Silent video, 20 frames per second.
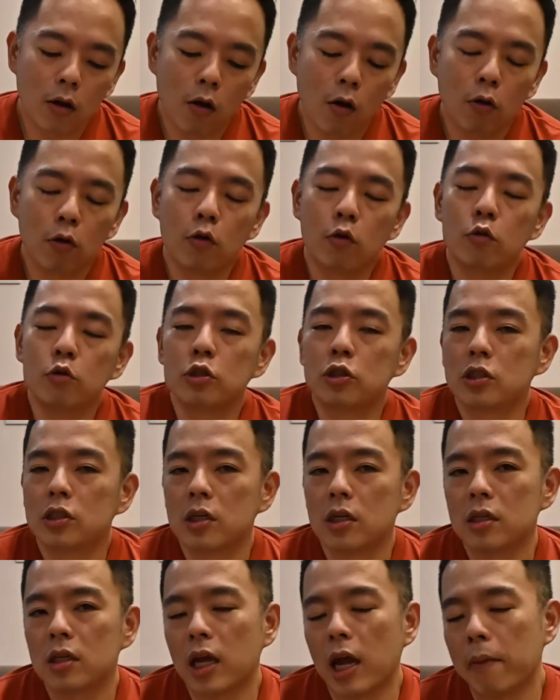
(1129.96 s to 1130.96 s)

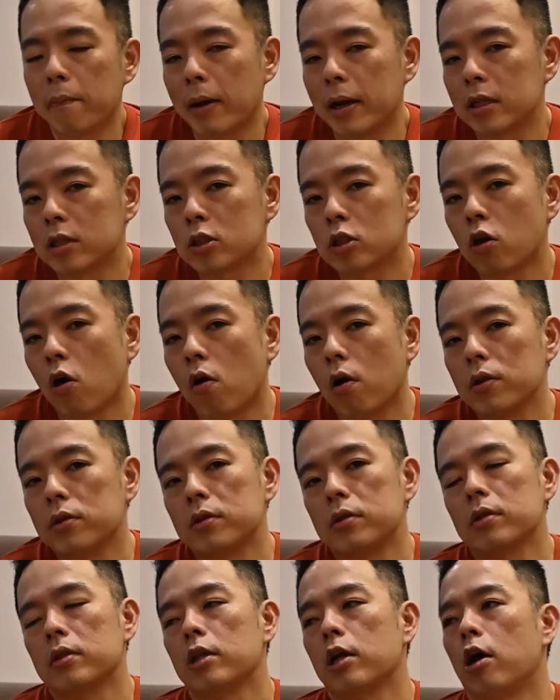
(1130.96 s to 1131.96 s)
conclusion and my thought
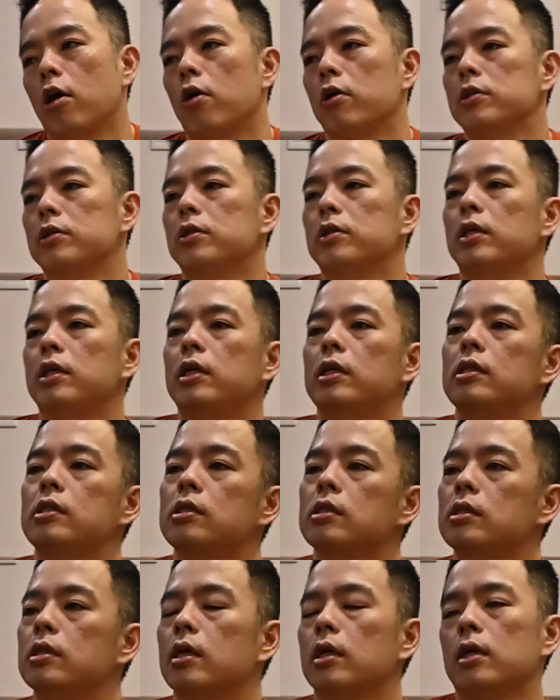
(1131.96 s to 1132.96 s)
on this